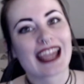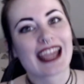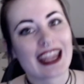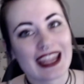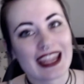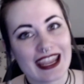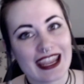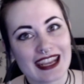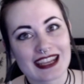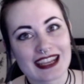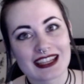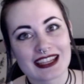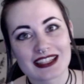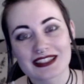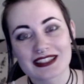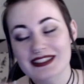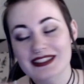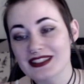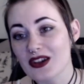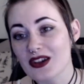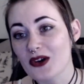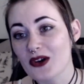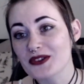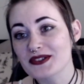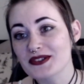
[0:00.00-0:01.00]
And
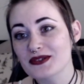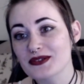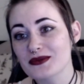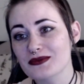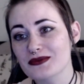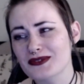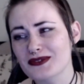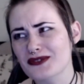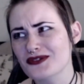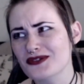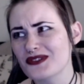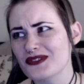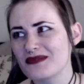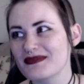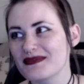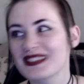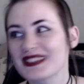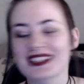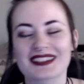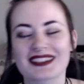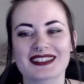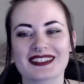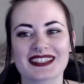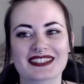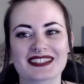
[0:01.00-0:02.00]
also, social
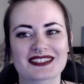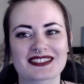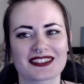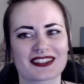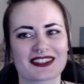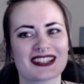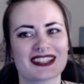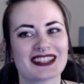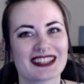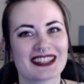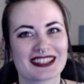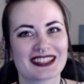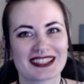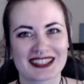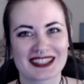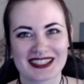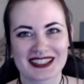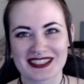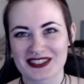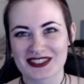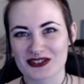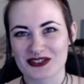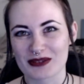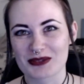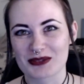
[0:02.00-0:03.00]
media links are in the
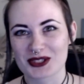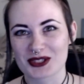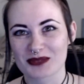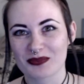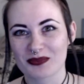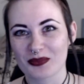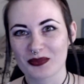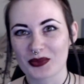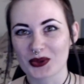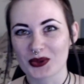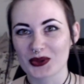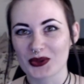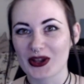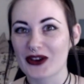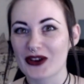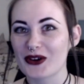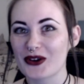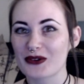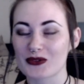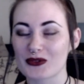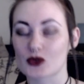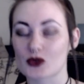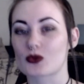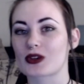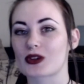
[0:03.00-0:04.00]
description below if
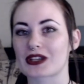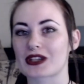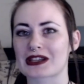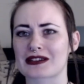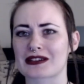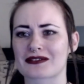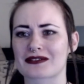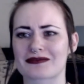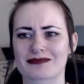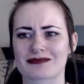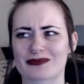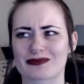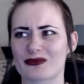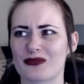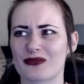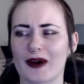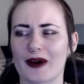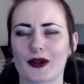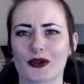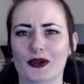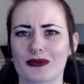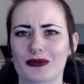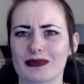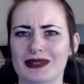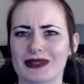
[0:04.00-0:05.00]
you want to
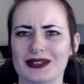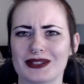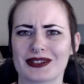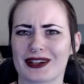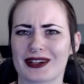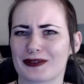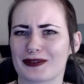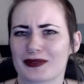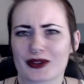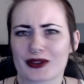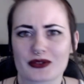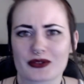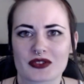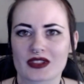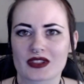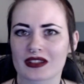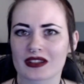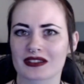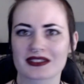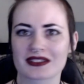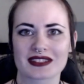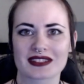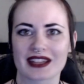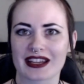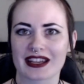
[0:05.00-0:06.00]
follow me on those
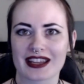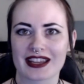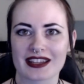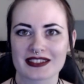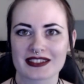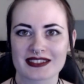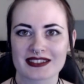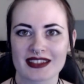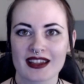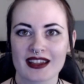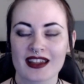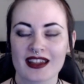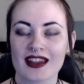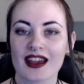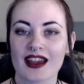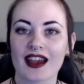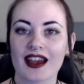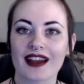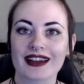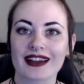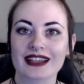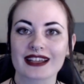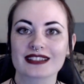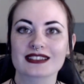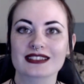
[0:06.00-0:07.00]
things, I guess.
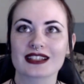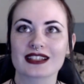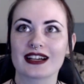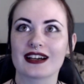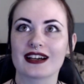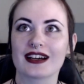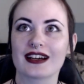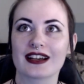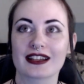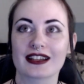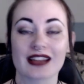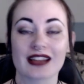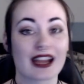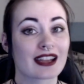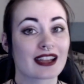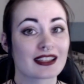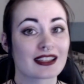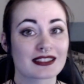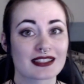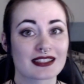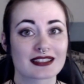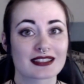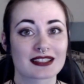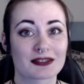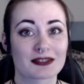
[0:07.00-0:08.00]
And uh, I guess
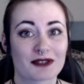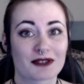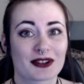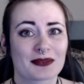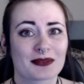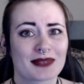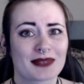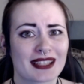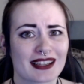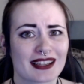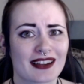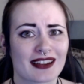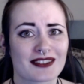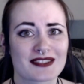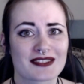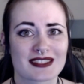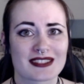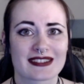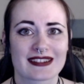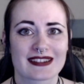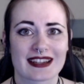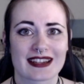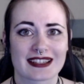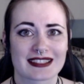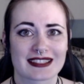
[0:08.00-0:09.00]
that's it for me. I'll see you
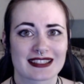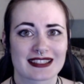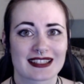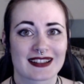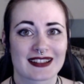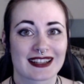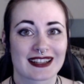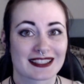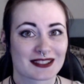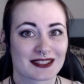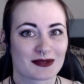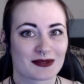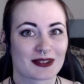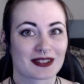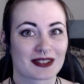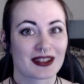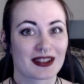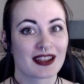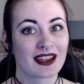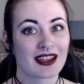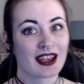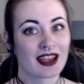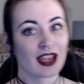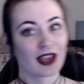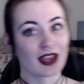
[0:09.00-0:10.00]
guys in the next one.
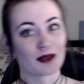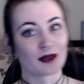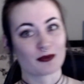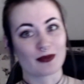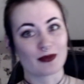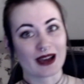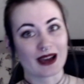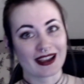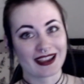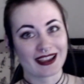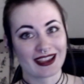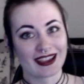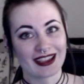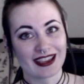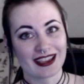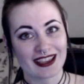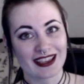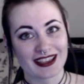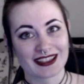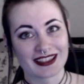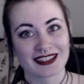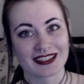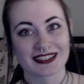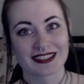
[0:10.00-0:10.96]
Bye!